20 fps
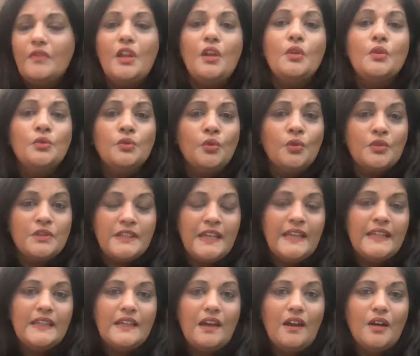not
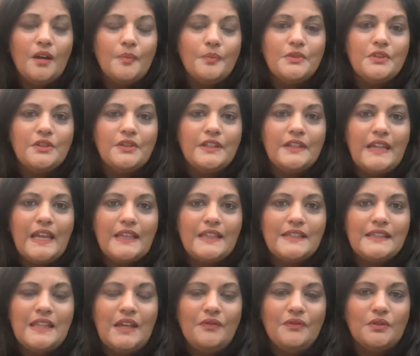take it up to the
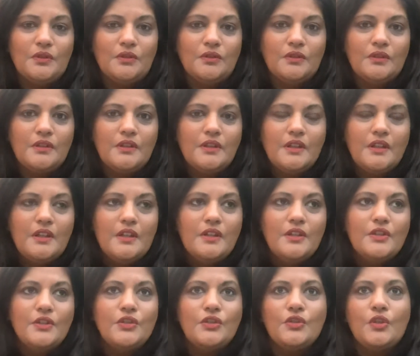next level.
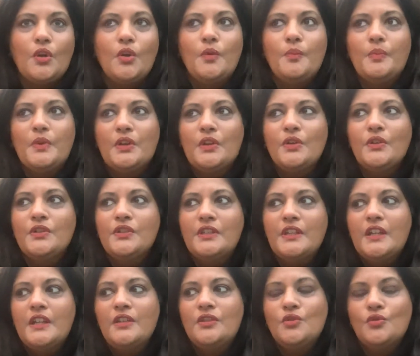So because
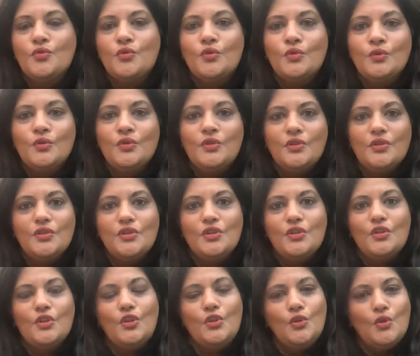they're drawn
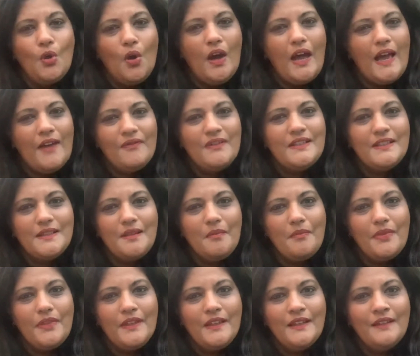to not having
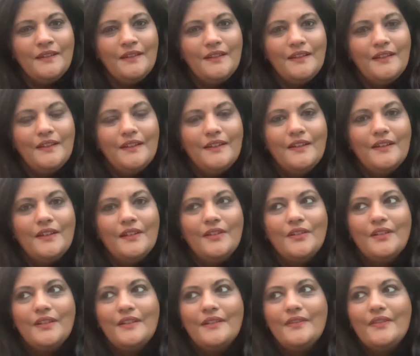something,
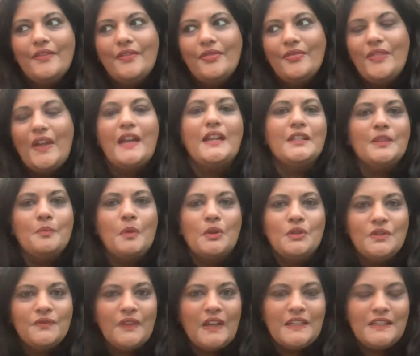that is
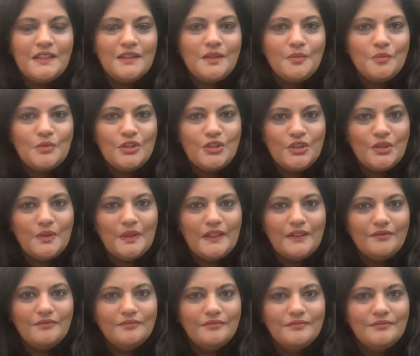motivating them to do it.
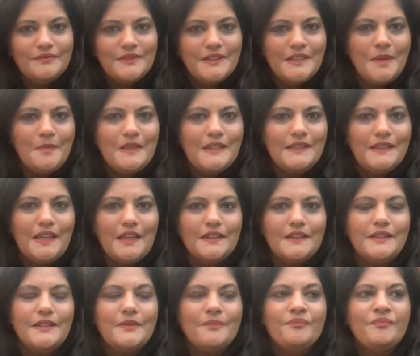Does that make
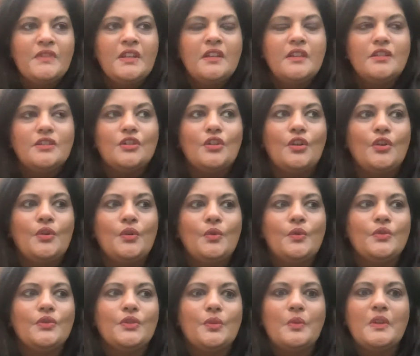sense? So
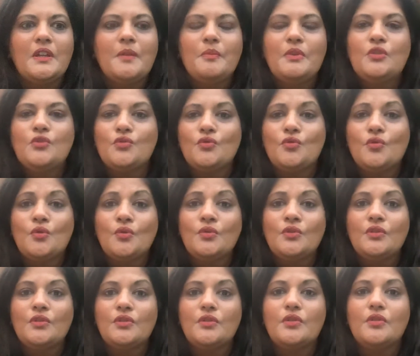we can be
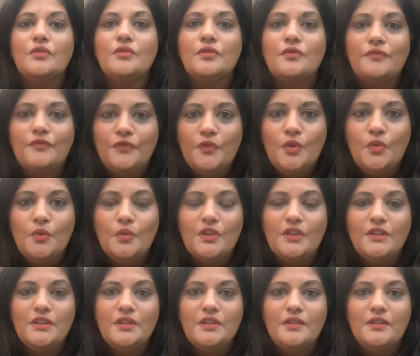drawn forward